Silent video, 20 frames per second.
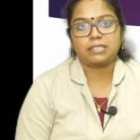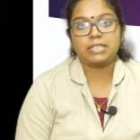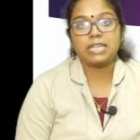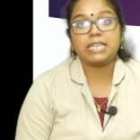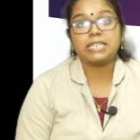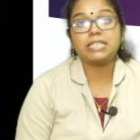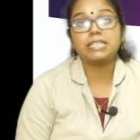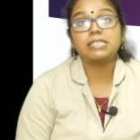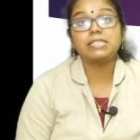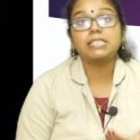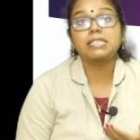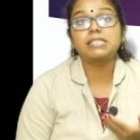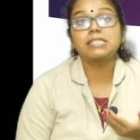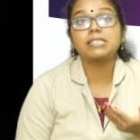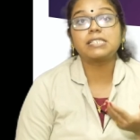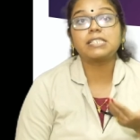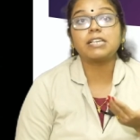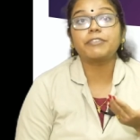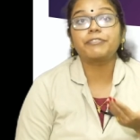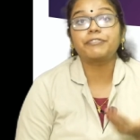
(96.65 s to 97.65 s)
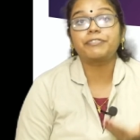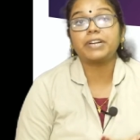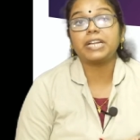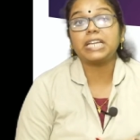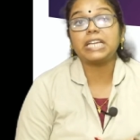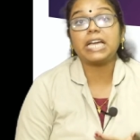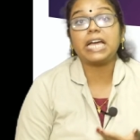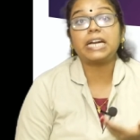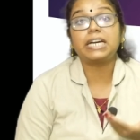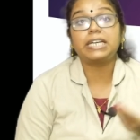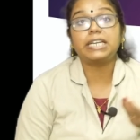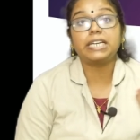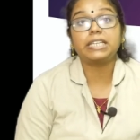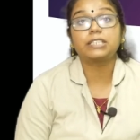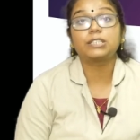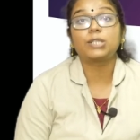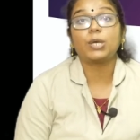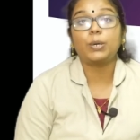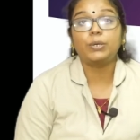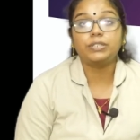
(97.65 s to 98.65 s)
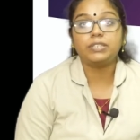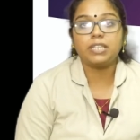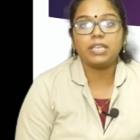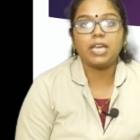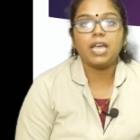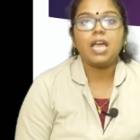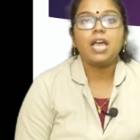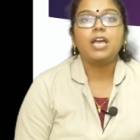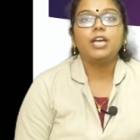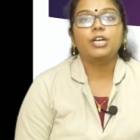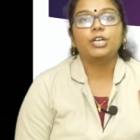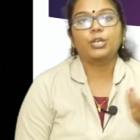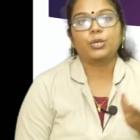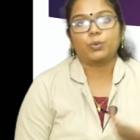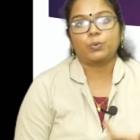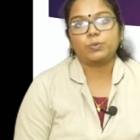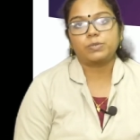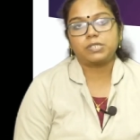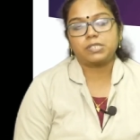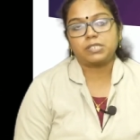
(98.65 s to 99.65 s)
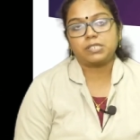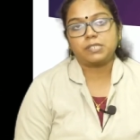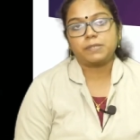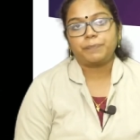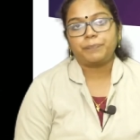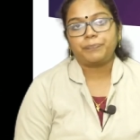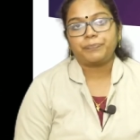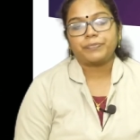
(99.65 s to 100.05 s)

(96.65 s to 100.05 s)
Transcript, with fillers: that is his suffering and death on the cross.